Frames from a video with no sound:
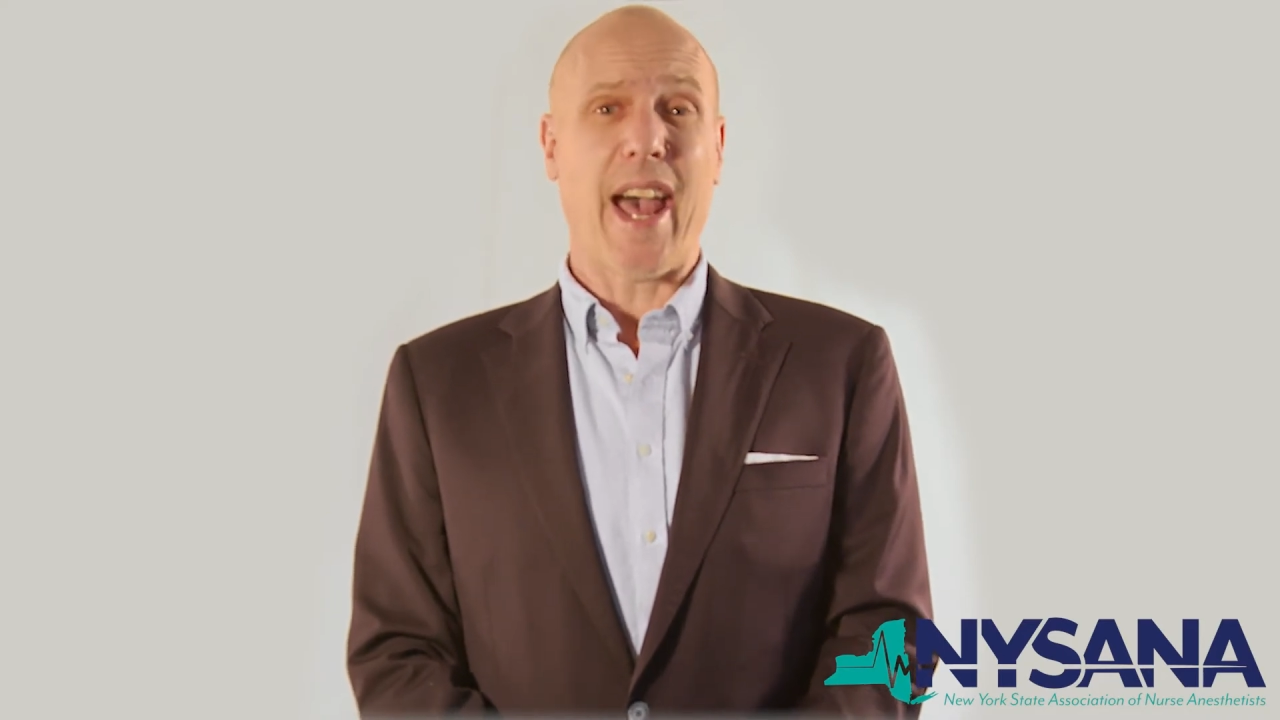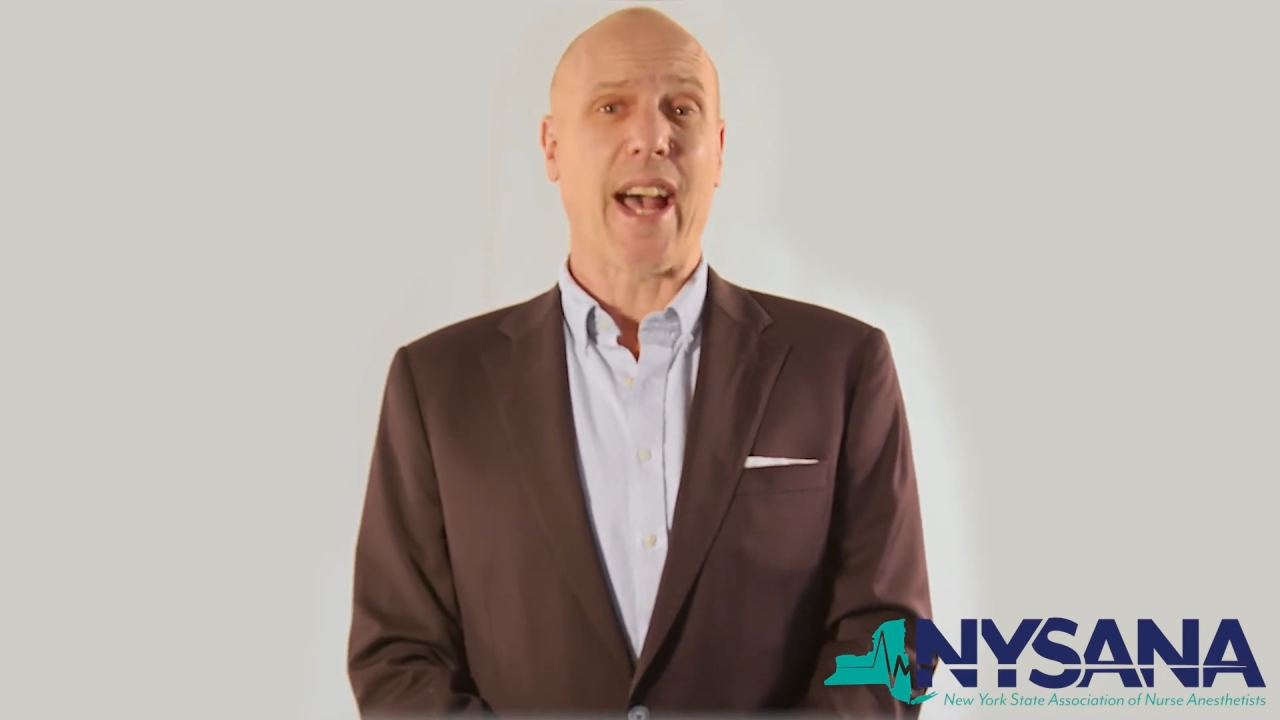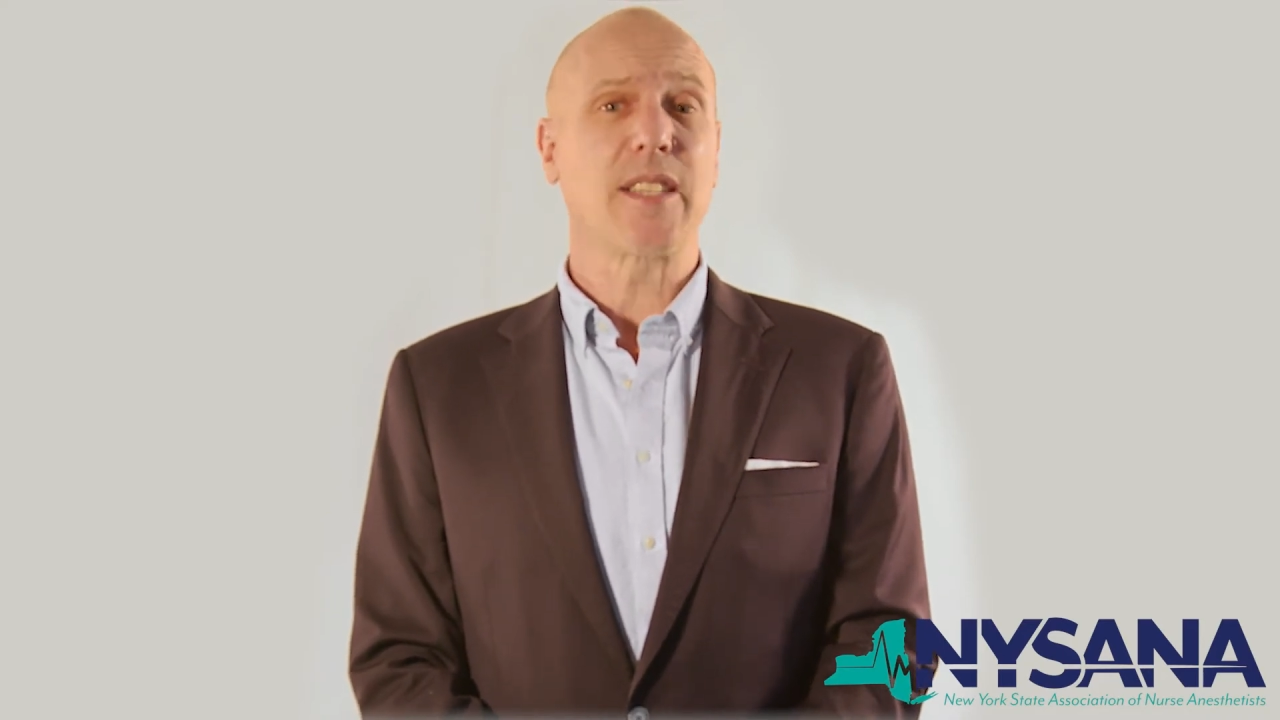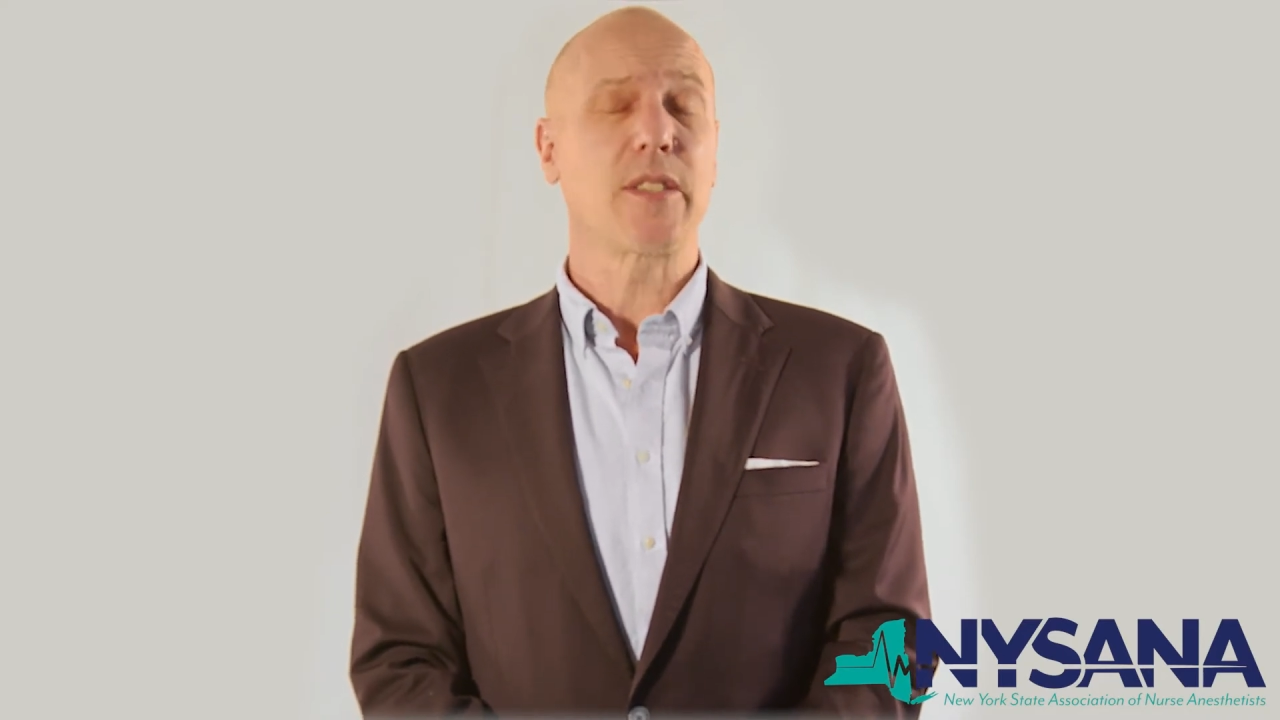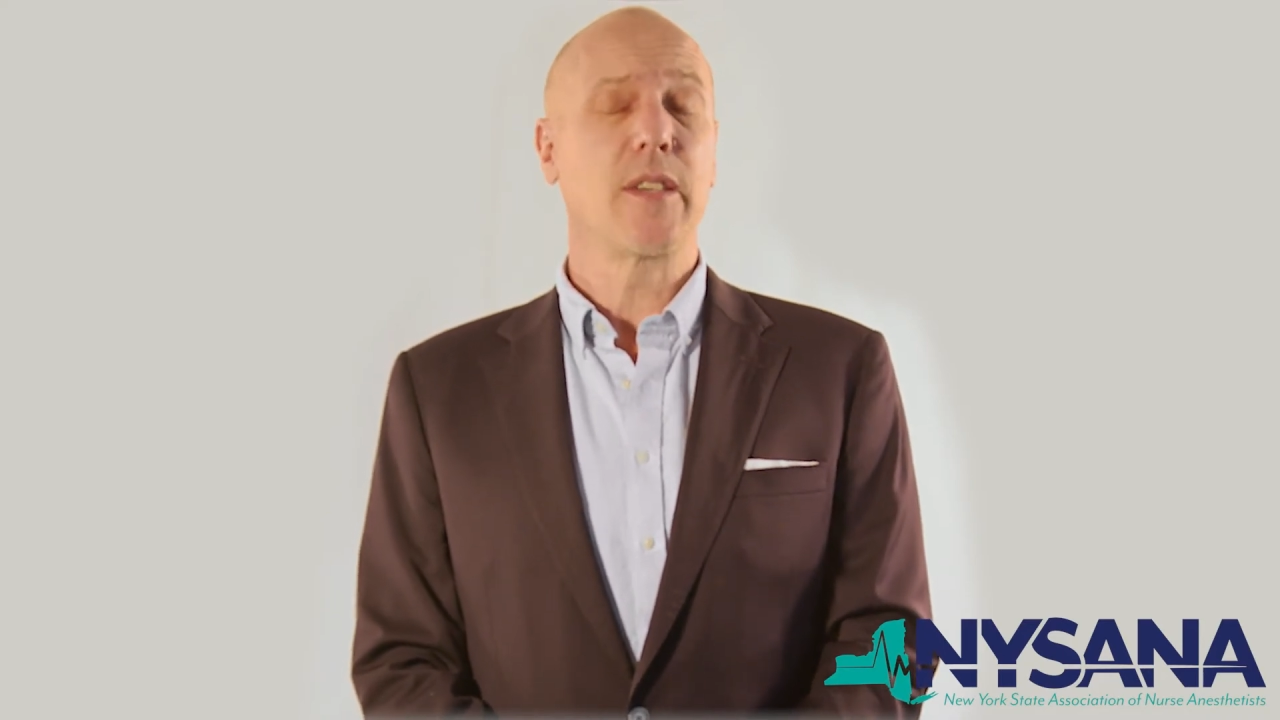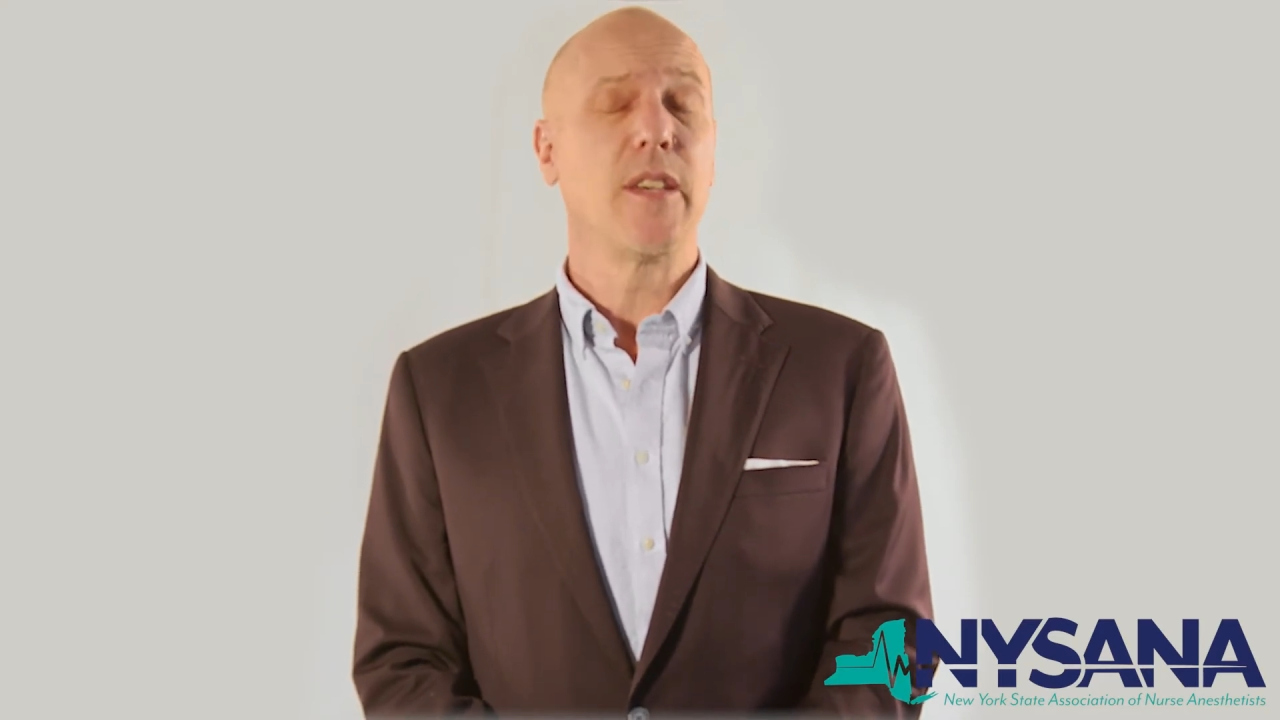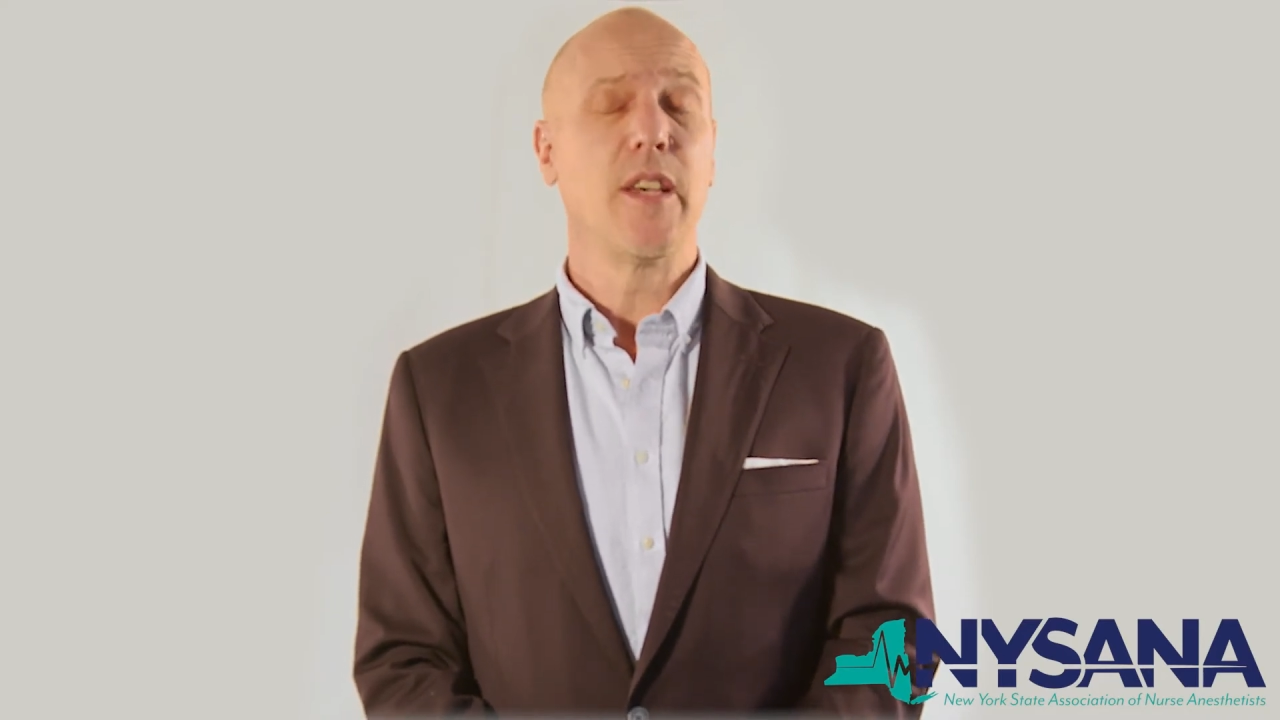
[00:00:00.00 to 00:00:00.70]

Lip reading: ask.